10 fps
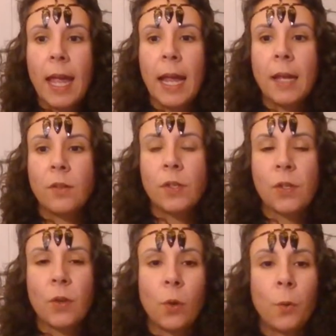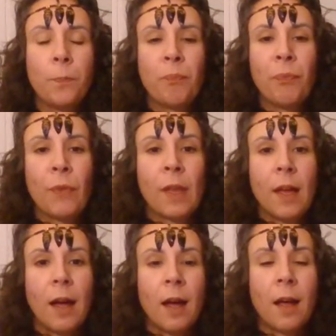And so,
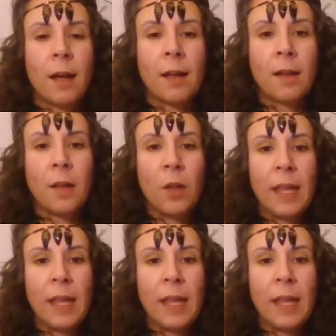uh,